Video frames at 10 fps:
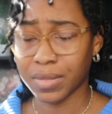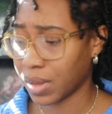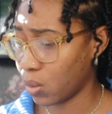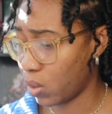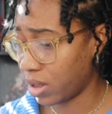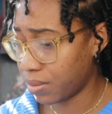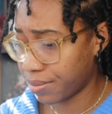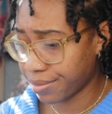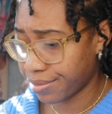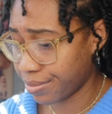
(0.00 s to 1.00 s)
Well,
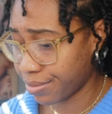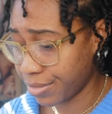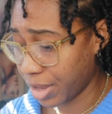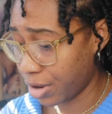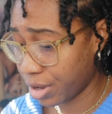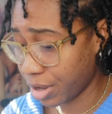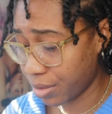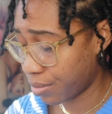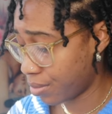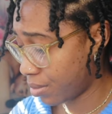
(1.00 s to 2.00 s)
there you go.
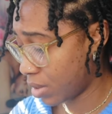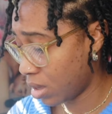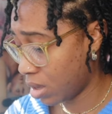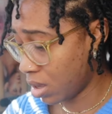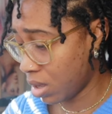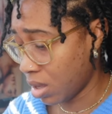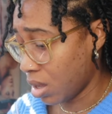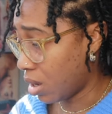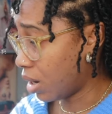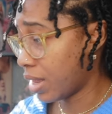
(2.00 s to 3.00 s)

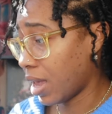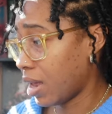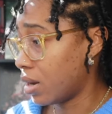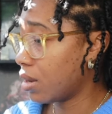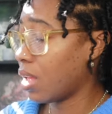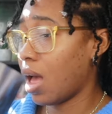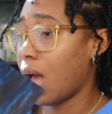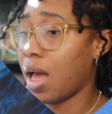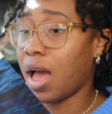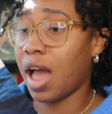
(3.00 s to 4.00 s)
Again,
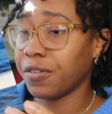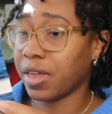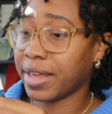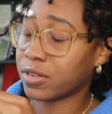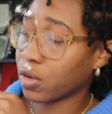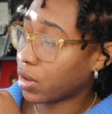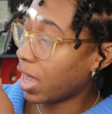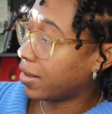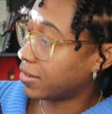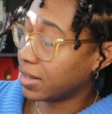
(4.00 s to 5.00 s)
I feel like it's okay
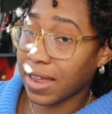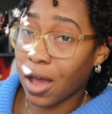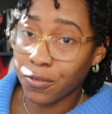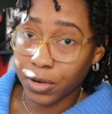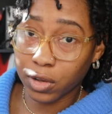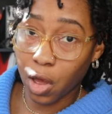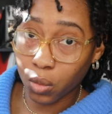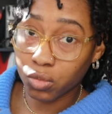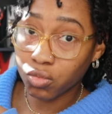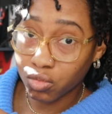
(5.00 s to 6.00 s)
because this outfit
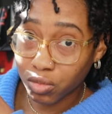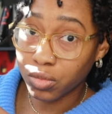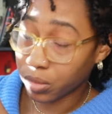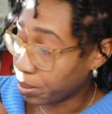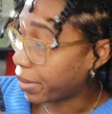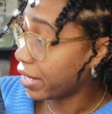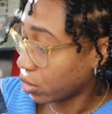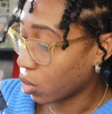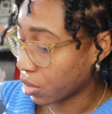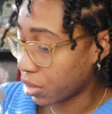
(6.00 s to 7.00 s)
alone makes it
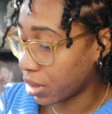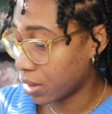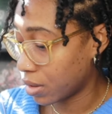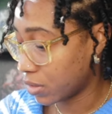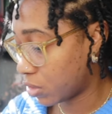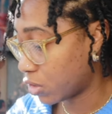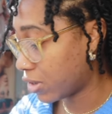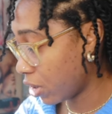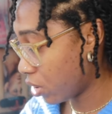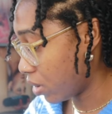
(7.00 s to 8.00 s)
worth it to
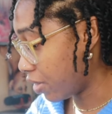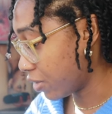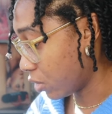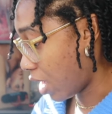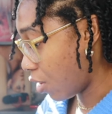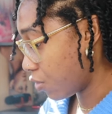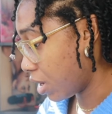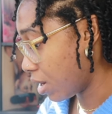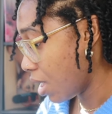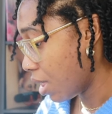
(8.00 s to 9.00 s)
see her in this little outfit.
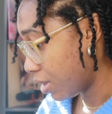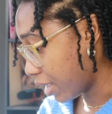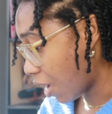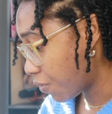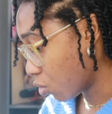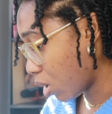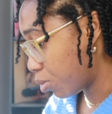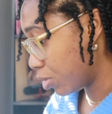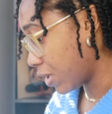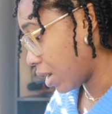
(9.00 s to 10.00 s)
Like, I feel
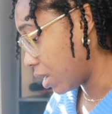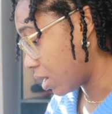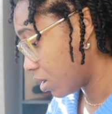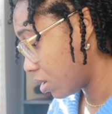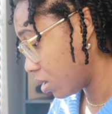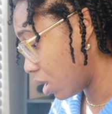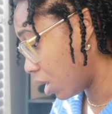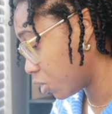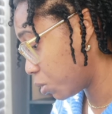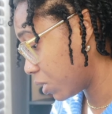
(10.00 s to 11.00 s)
represented. Not
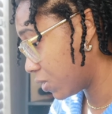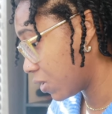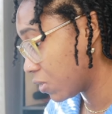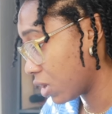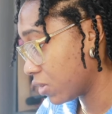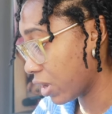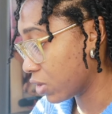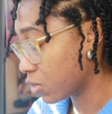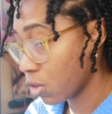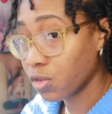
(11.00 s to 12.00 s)
just because SZA is like a
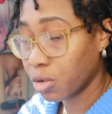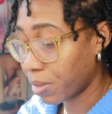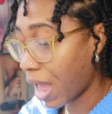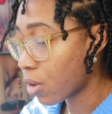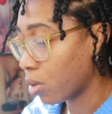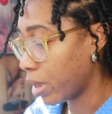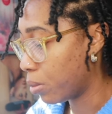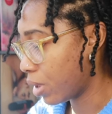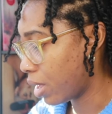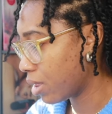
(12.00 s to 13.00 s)
soulful black woman,
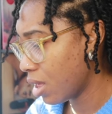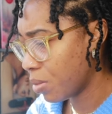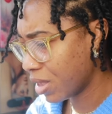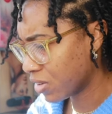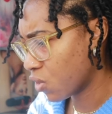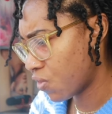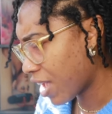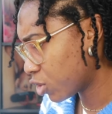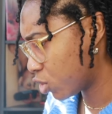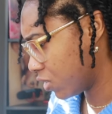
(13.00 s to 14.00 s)
but because the
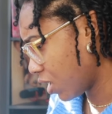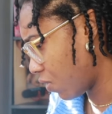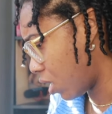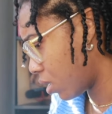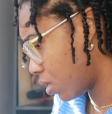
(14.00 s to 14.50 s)
fashion is giving.